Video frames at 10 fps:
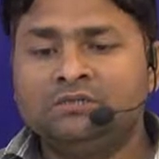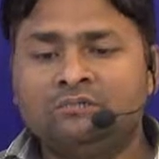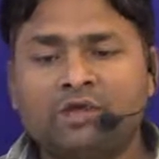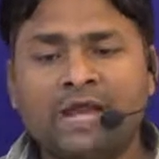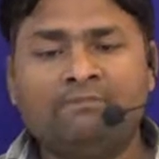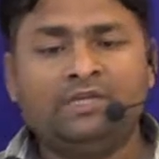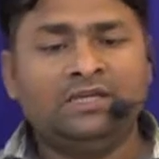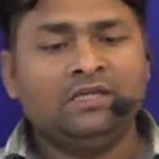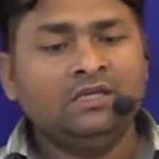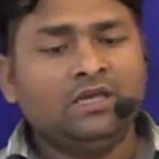
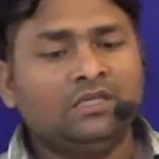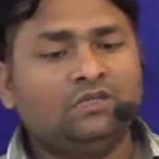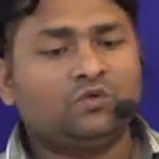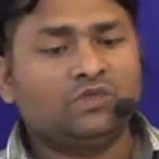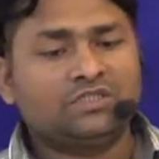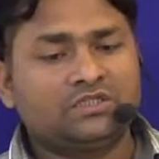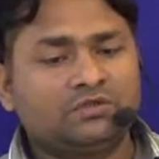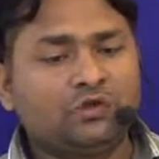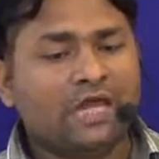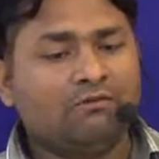probably in the first
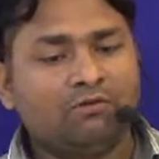12